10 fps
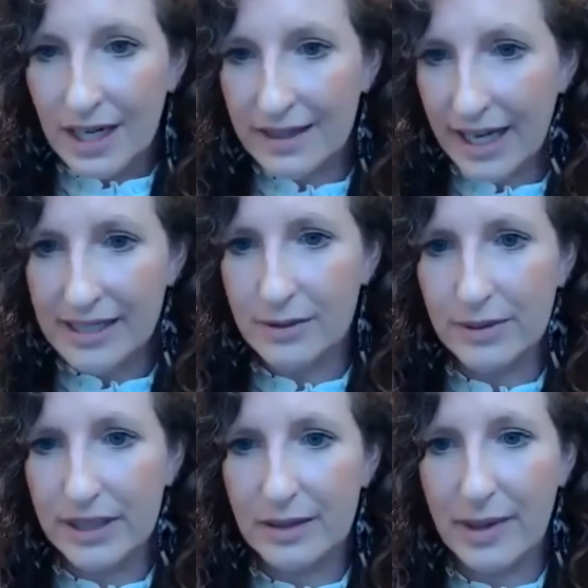that's a
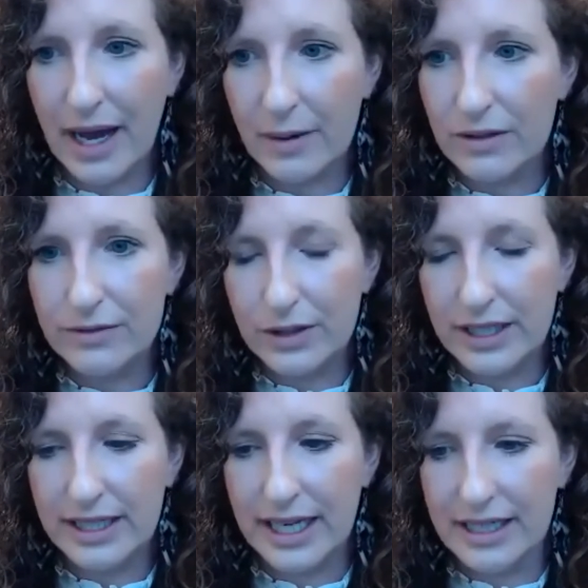really powerful
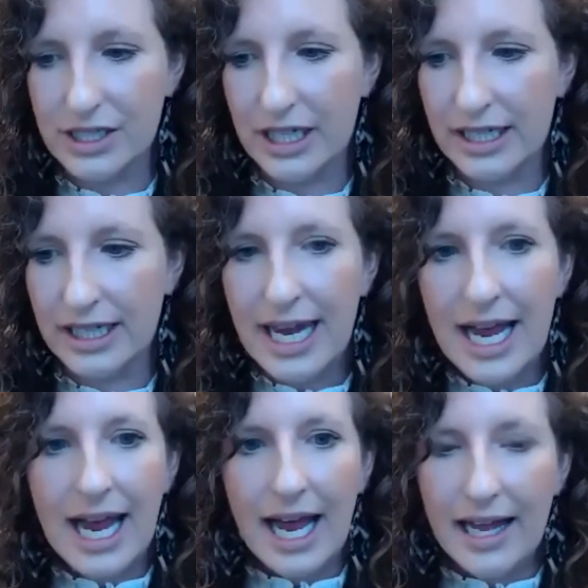connection.
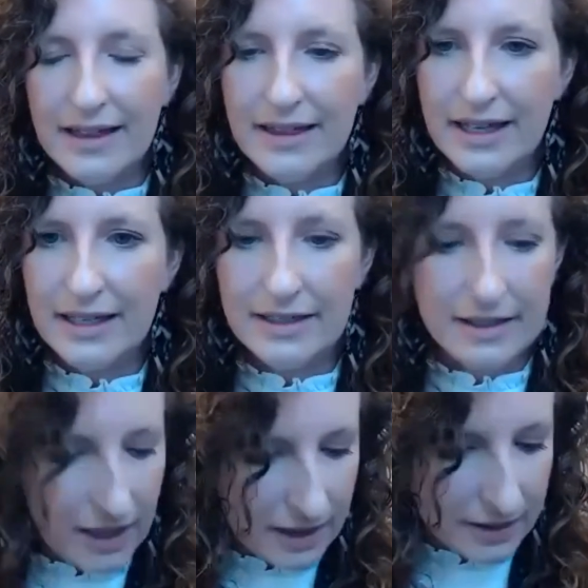And then
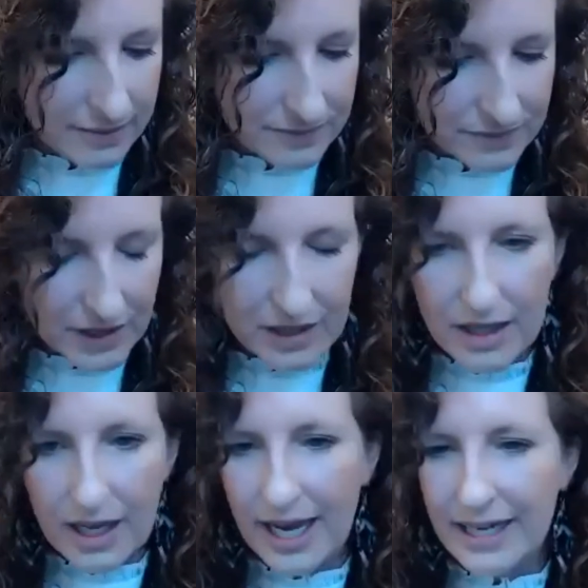um,
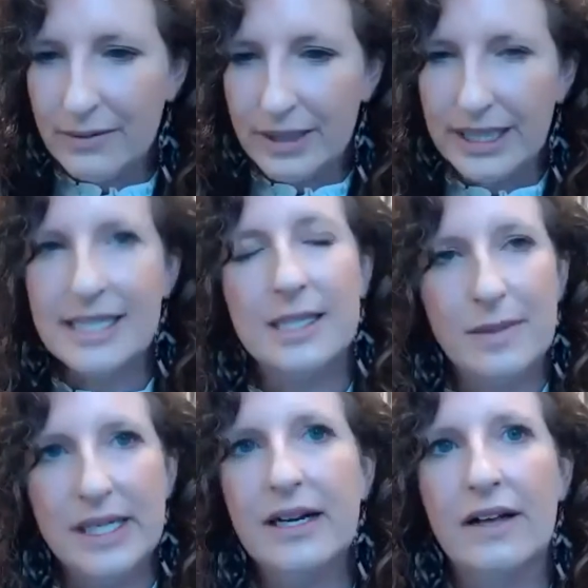I didn't really
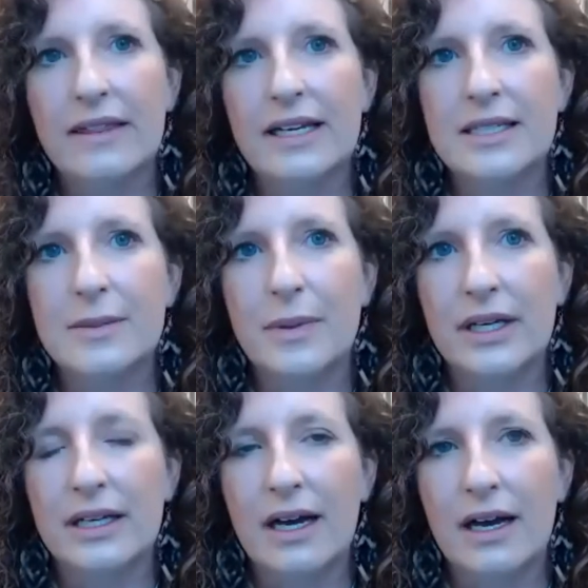speak on this,
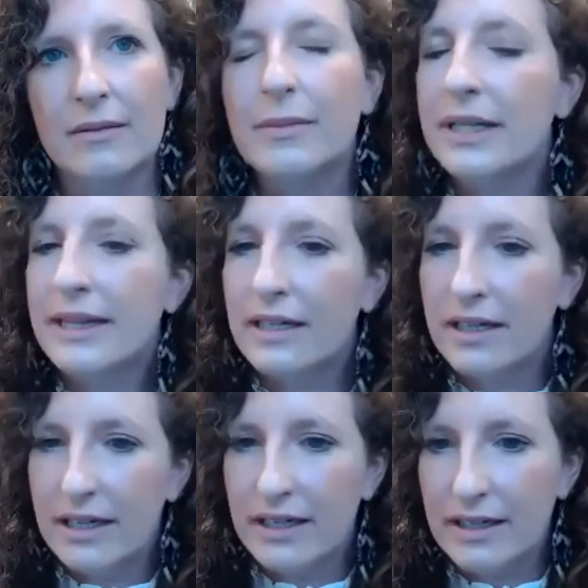but um, but
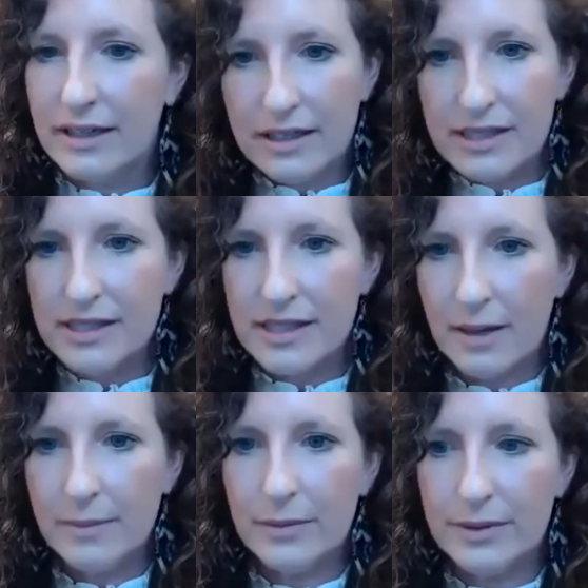there there's
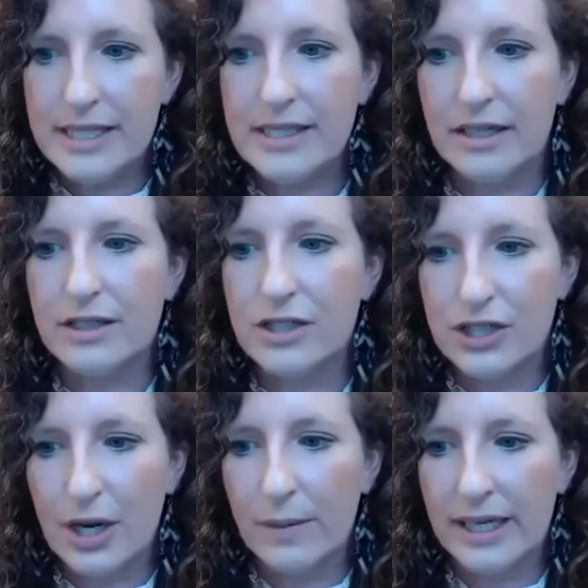some research
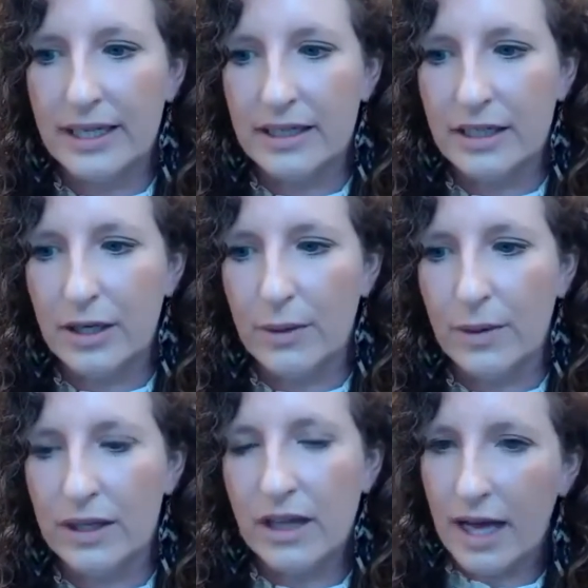showing, you know,
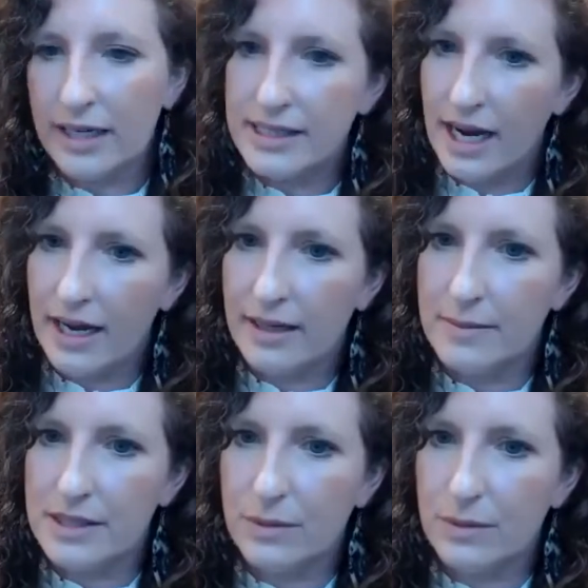a lot of times